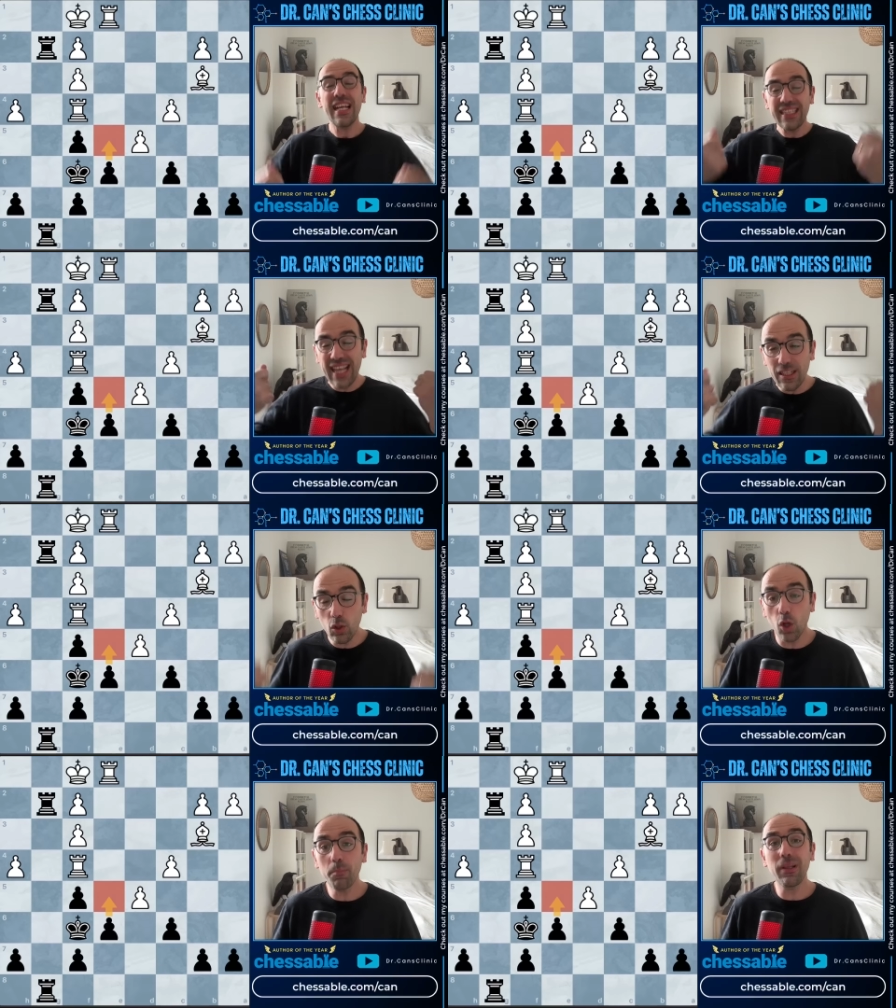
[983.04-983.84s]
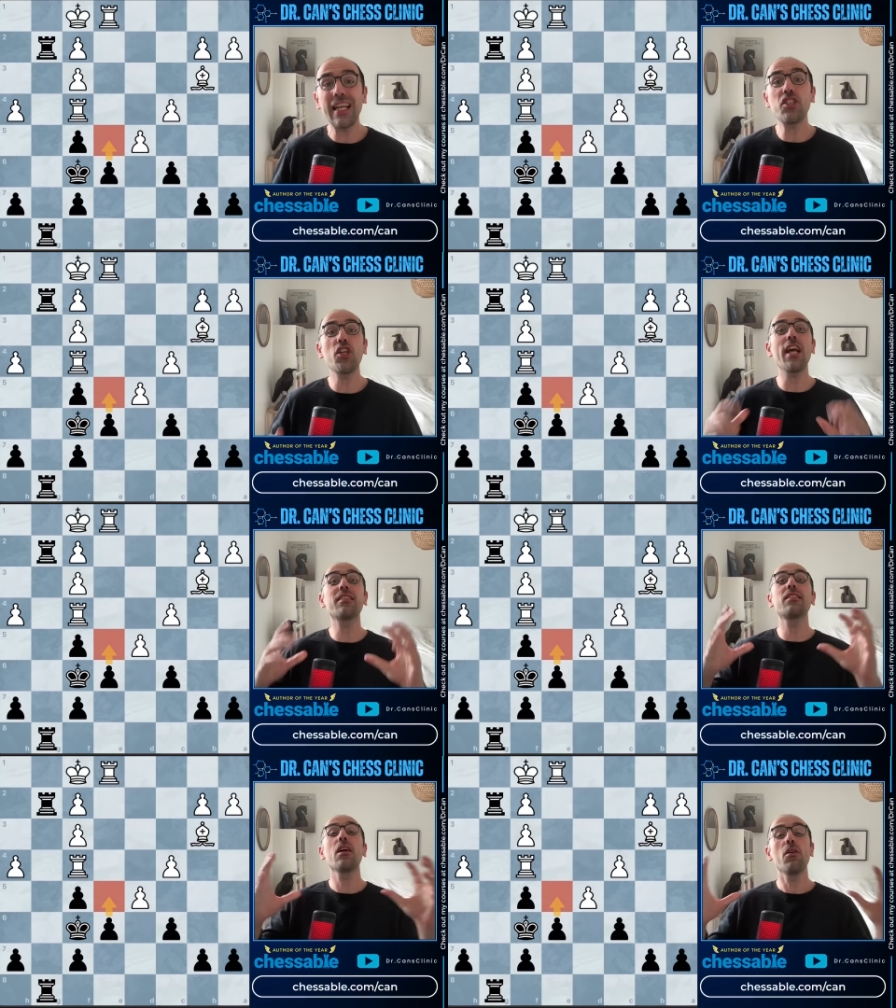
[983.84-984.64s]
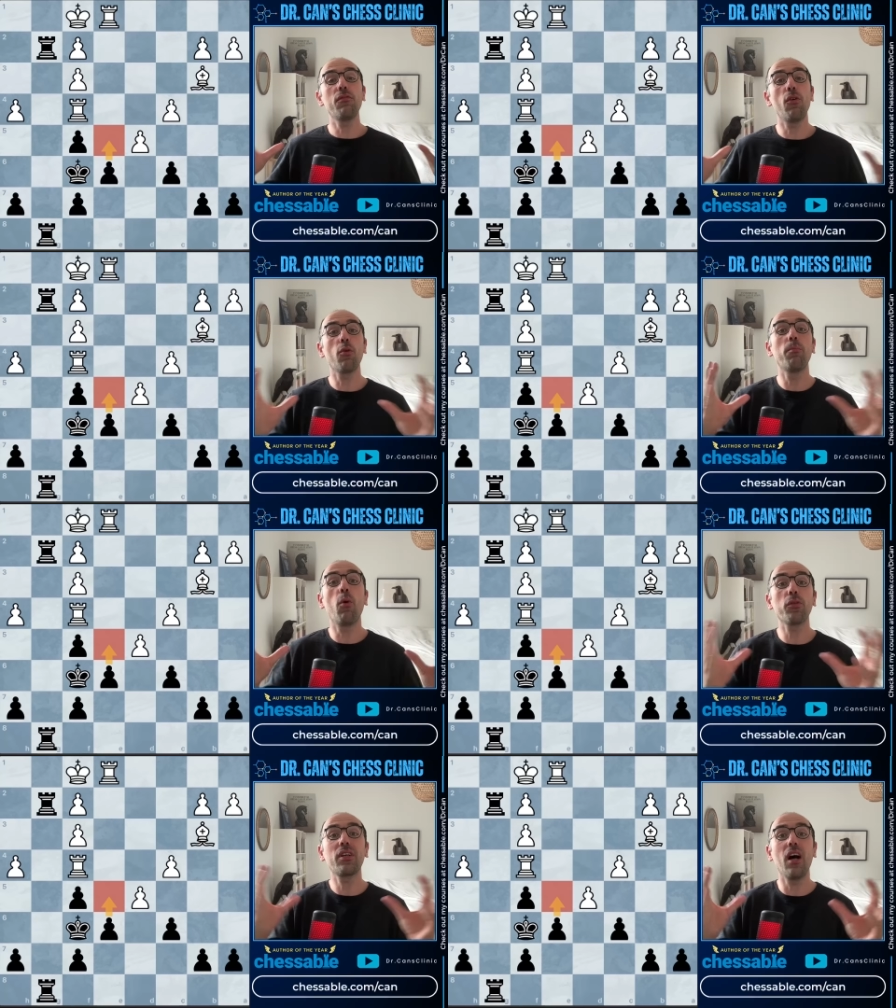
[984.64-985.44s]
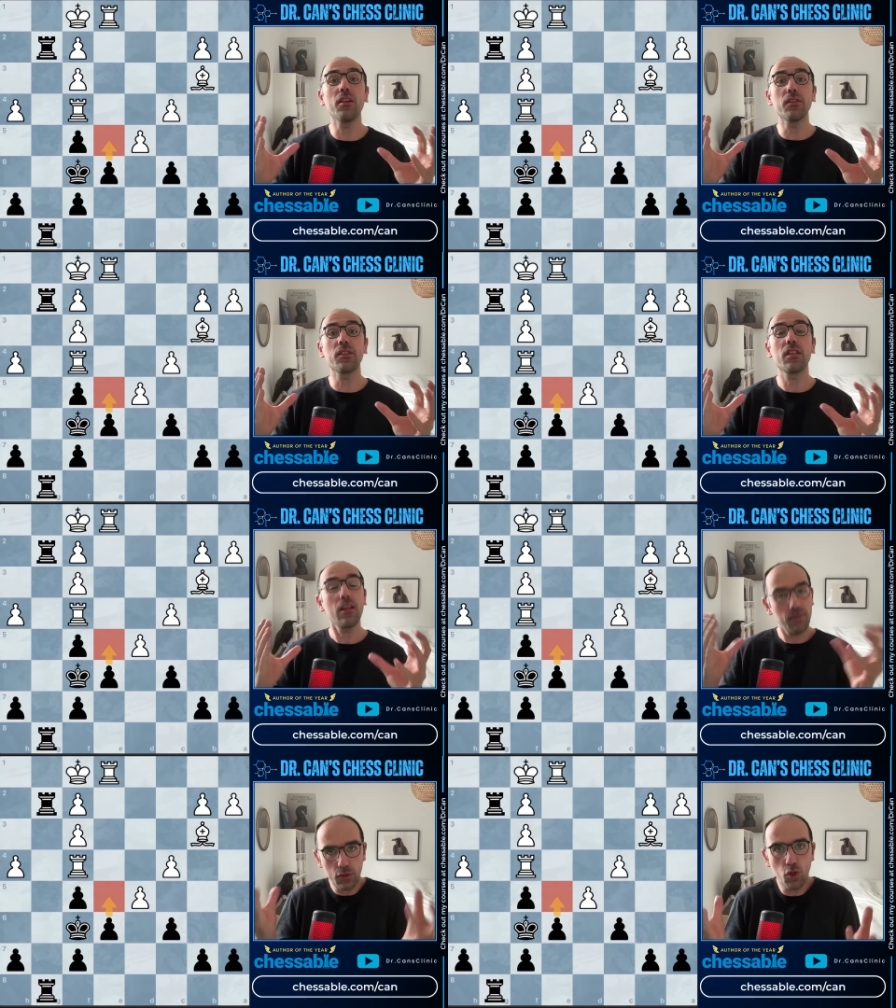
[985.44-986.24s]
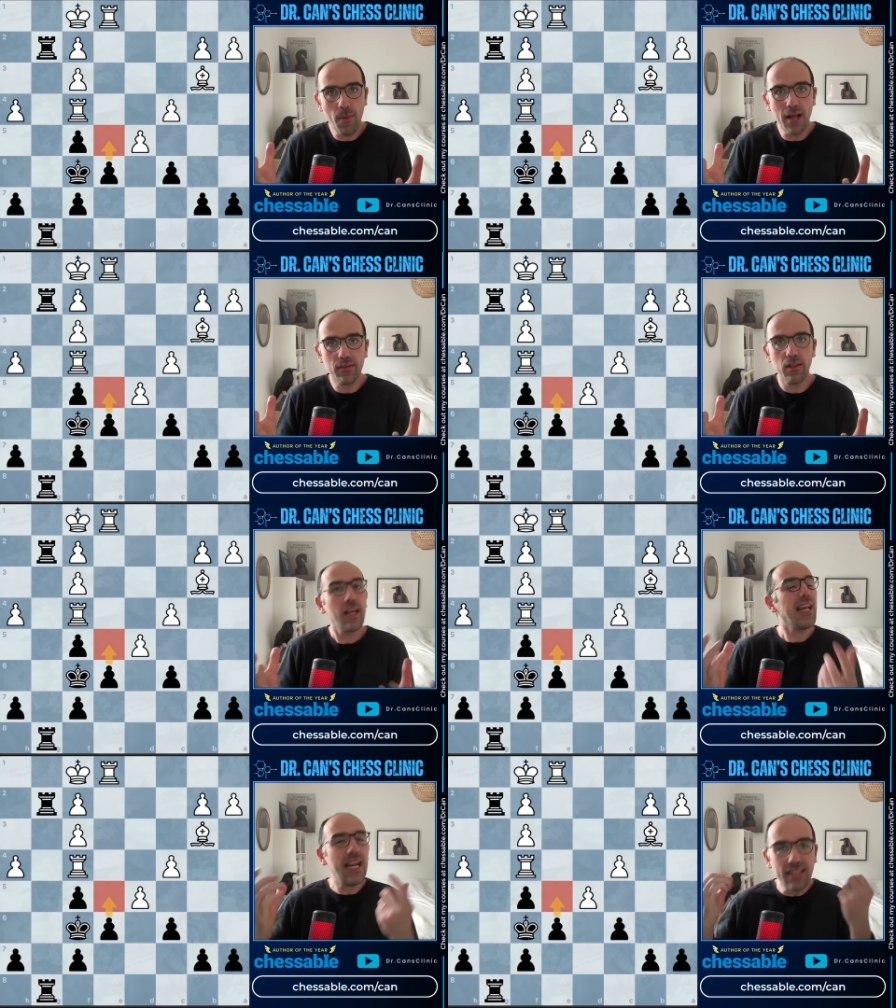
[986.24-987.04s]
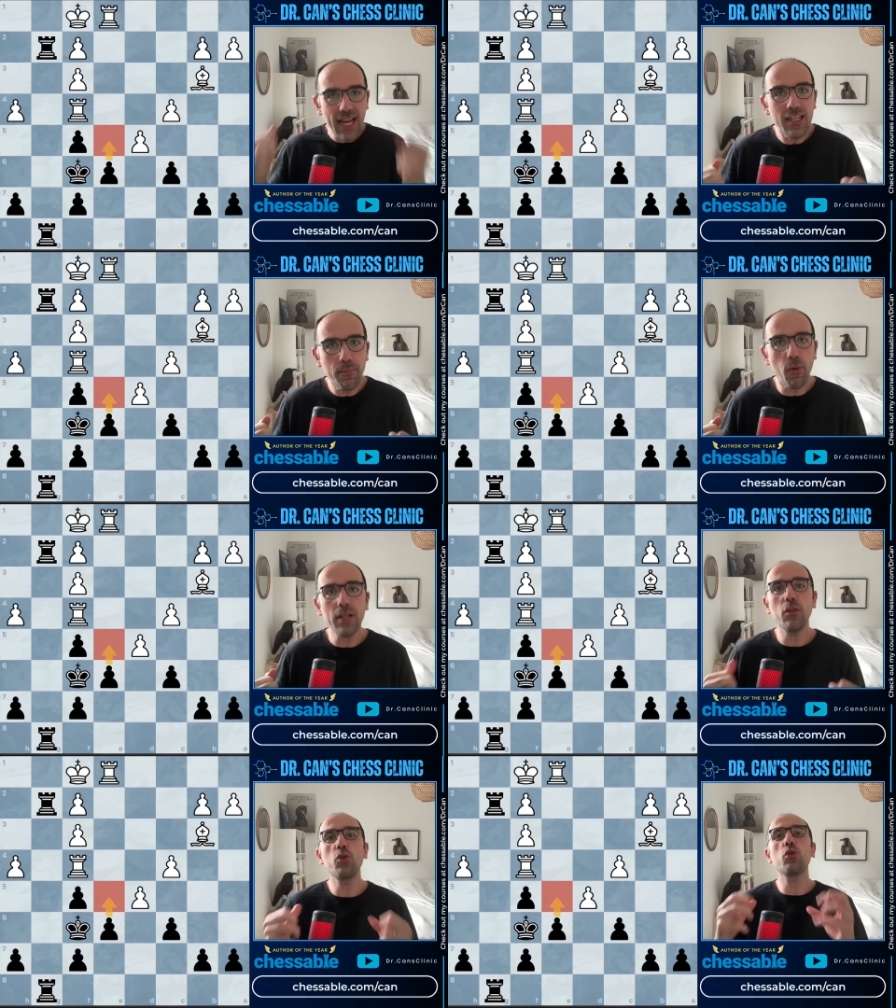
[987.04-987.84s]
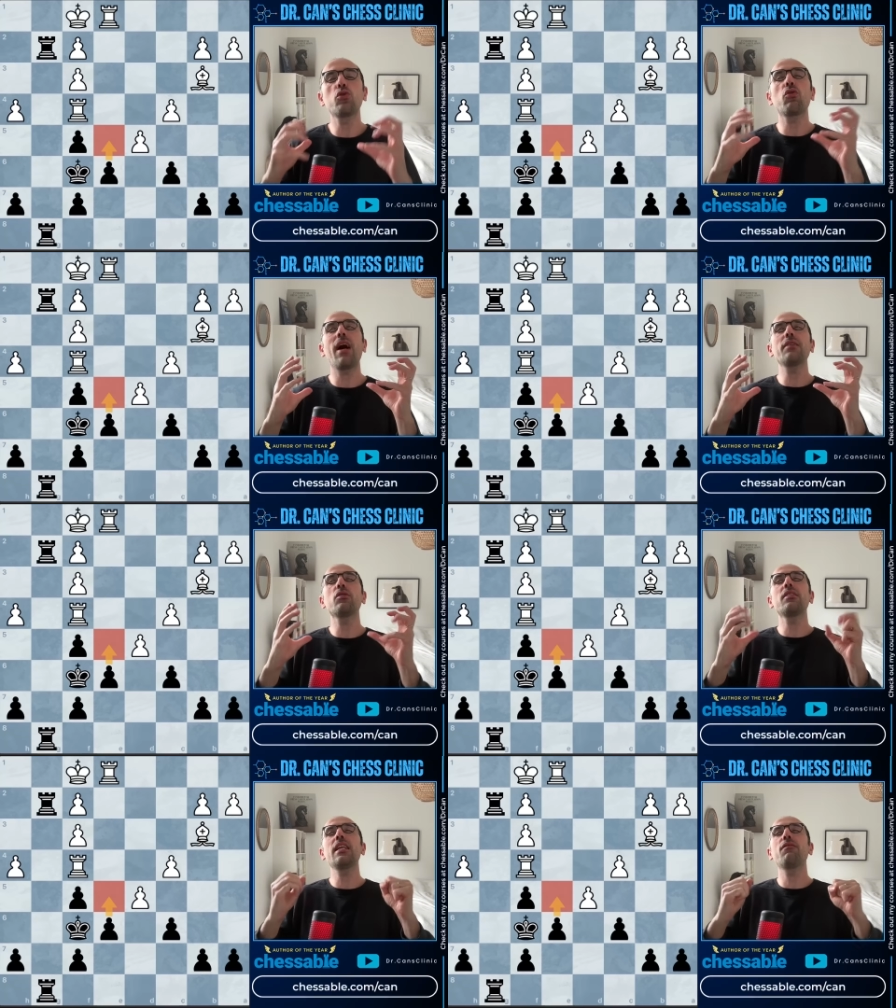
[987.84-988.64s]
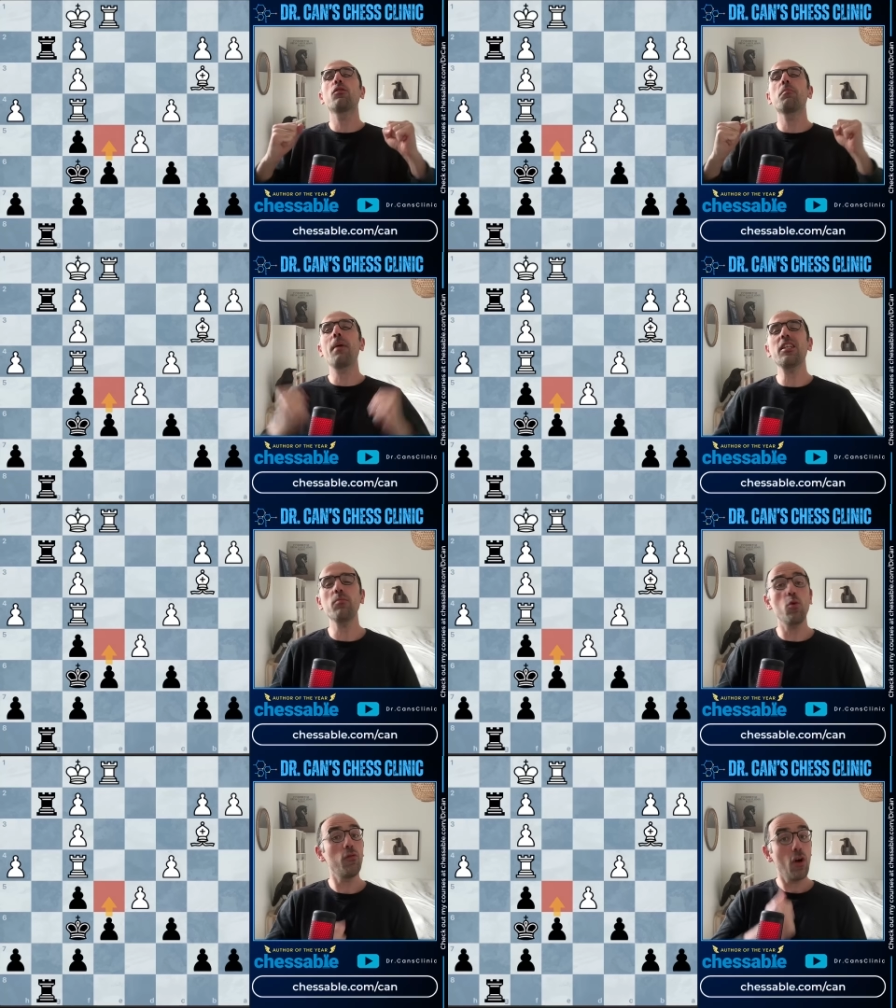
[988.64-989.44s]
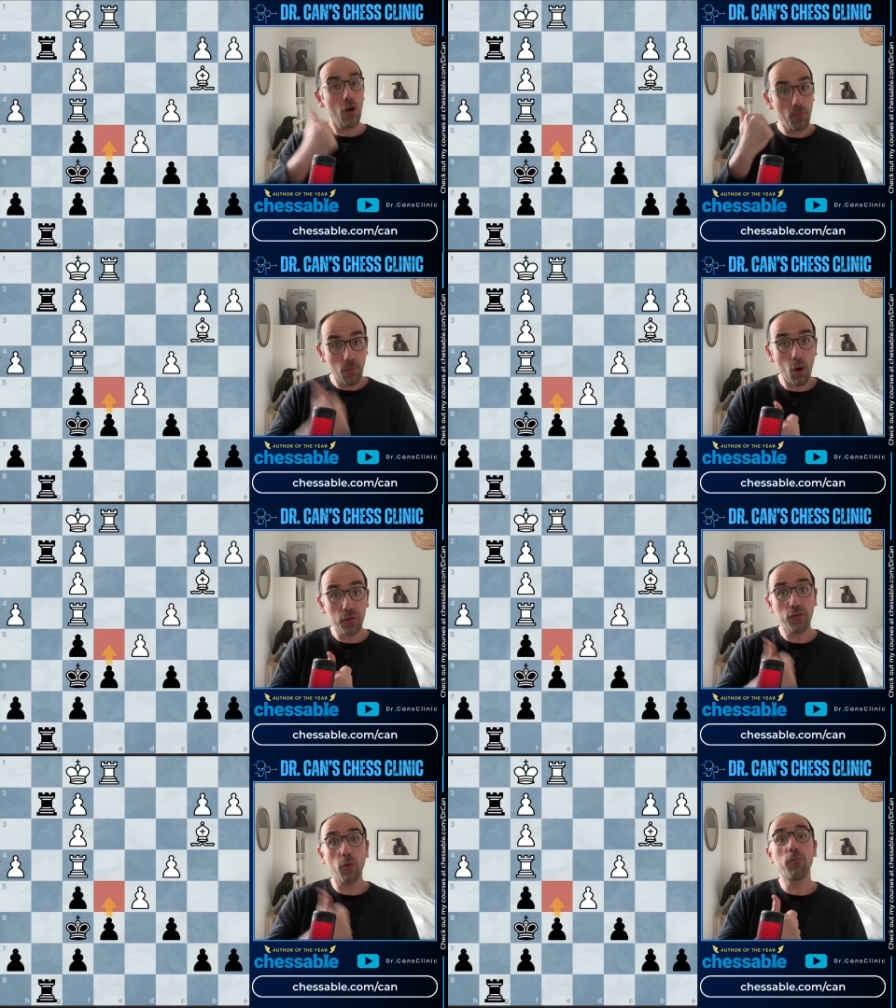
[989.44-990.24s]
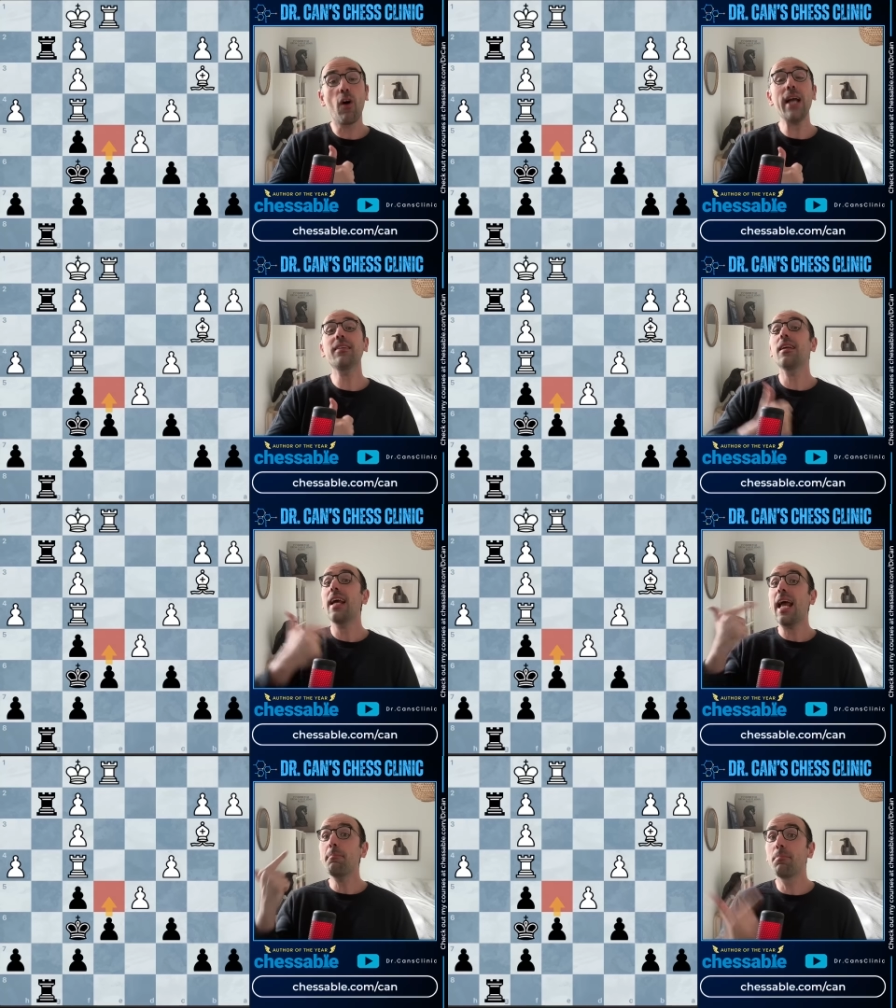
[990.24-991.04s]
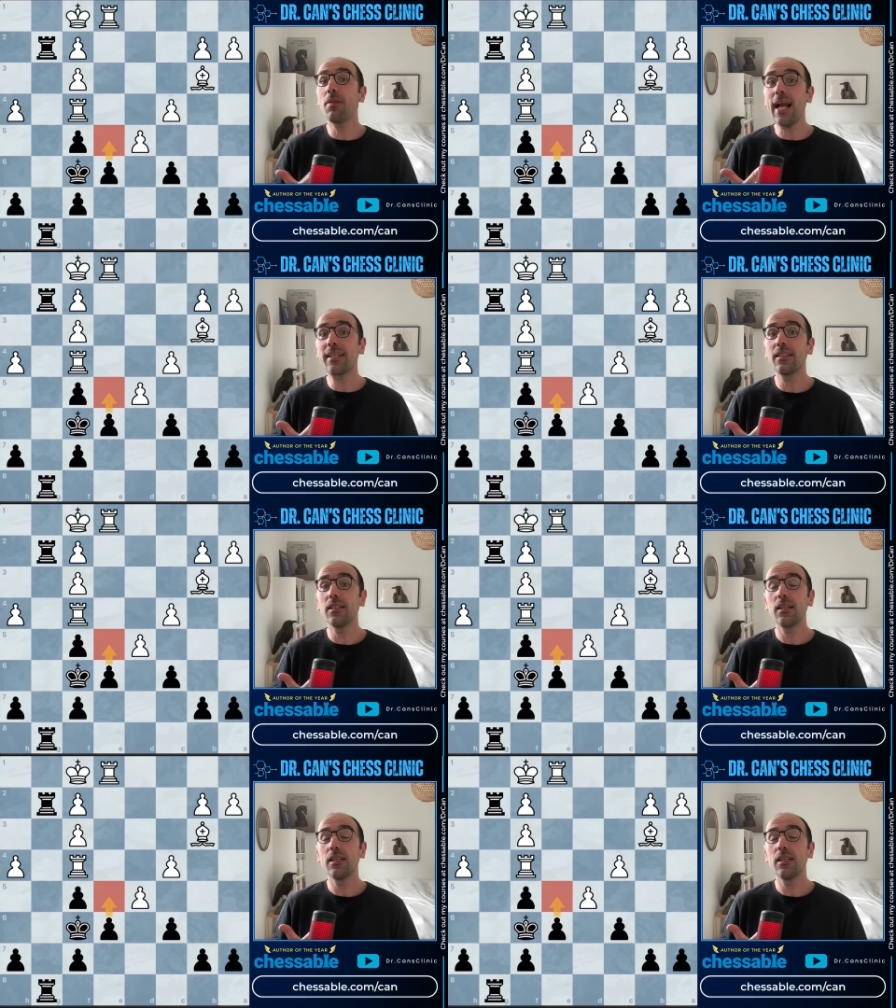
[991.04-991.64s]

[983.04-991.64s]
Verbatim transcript: They don't play chess for both colors, which you must. At any point, you should try to seek for the best move both for white and black.